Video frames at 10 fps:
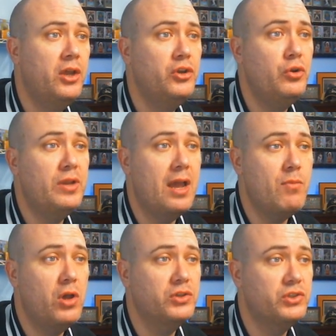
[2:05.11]

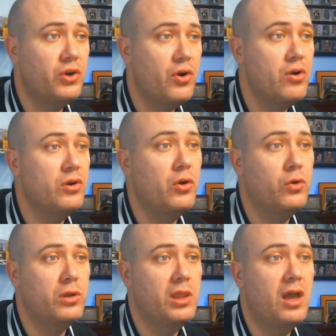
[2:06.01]
Two-time All-Star,
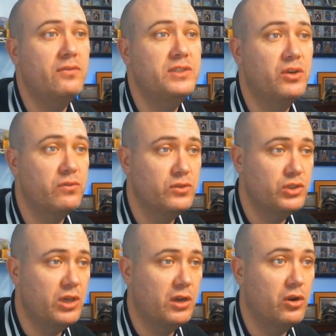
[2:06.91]
Gold Glove, Silver
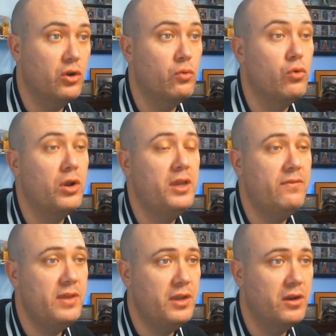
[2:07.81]
Slugger, Rookie
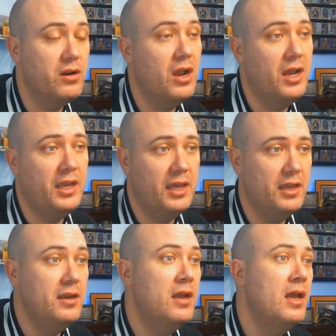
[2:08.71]
of the Year,
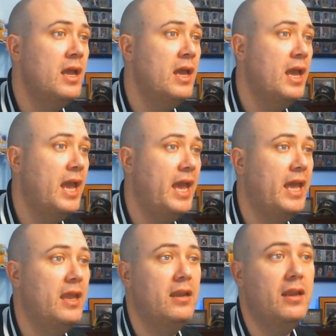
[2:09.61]
again,
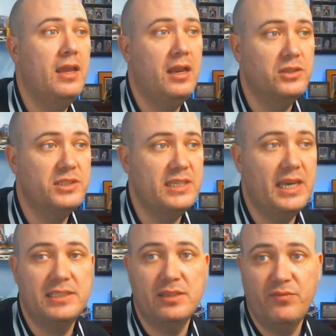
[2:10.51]
and N L C
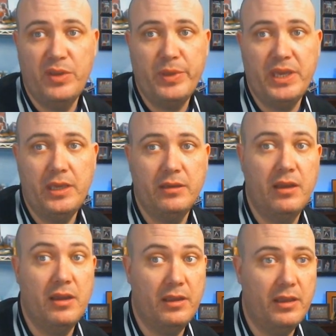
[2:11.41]
S M V P,
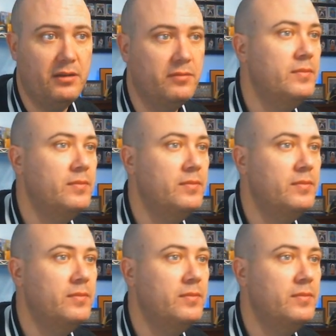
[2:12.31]
again.